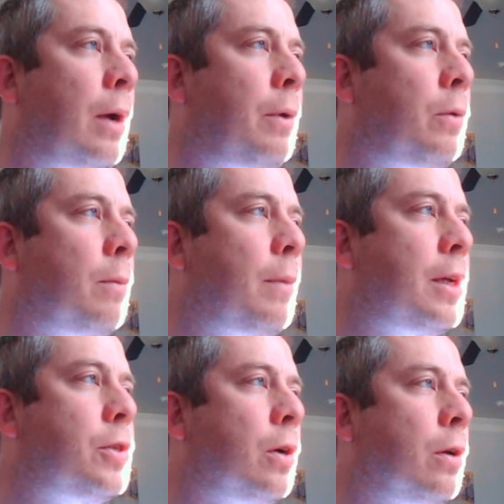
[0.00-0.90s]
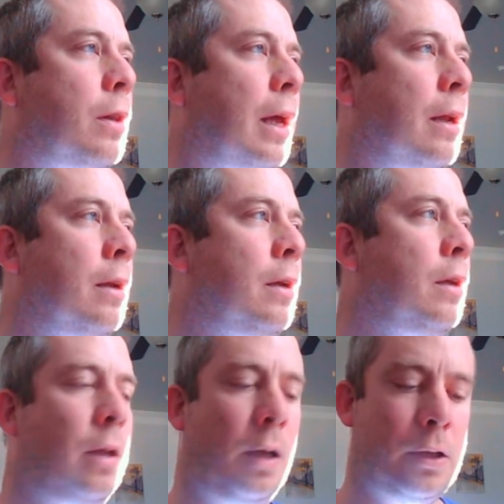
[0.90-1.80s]
We want to make sure that
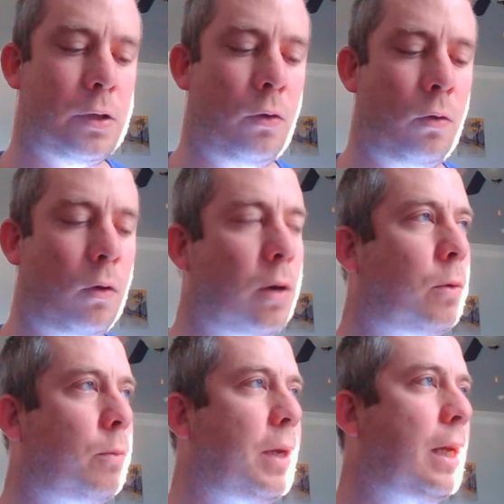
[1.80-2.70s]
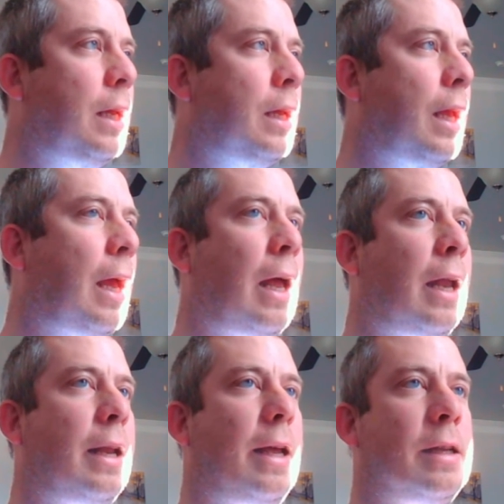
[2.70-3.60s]
it's a normal meeting
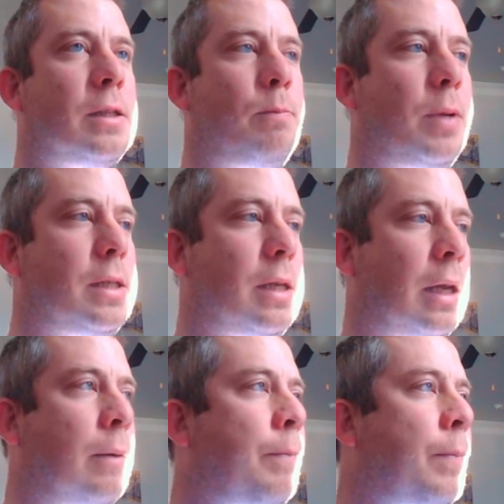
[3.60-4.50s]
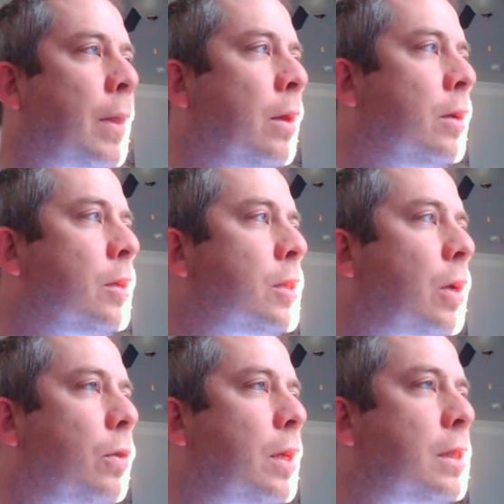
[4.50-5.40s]
and it's busy.
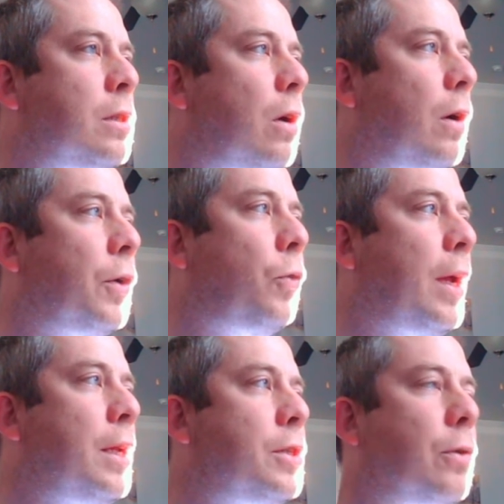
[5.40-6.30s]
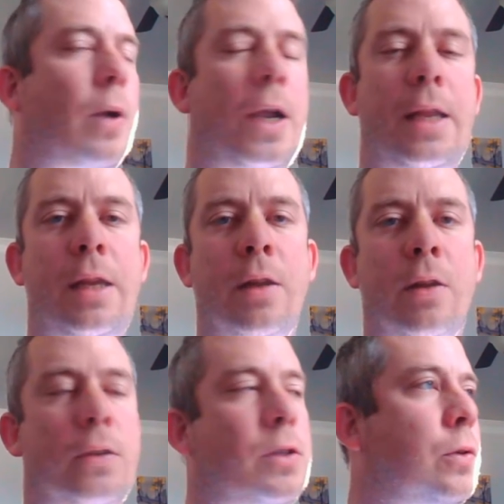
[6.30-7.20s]
So this is our equation right
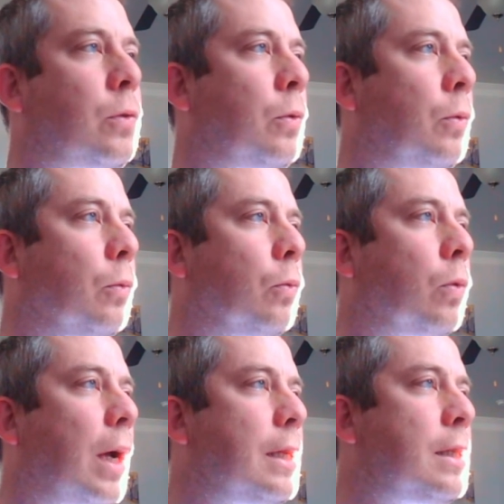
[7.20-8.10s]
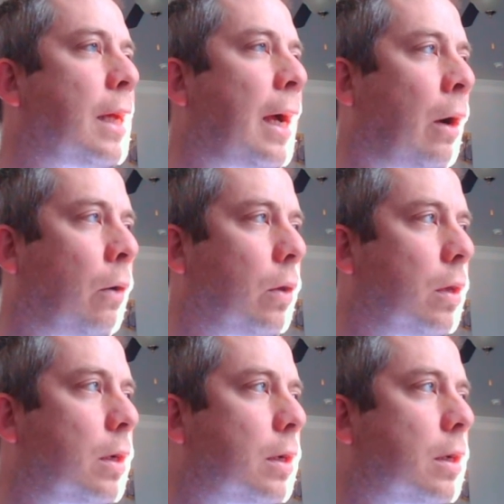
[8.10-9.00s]
here to write to
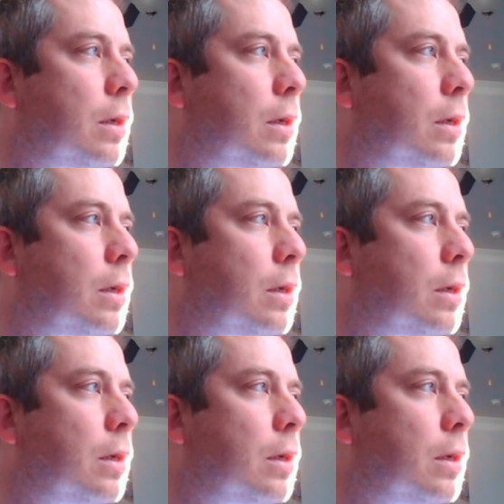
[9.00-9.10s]
Outlook.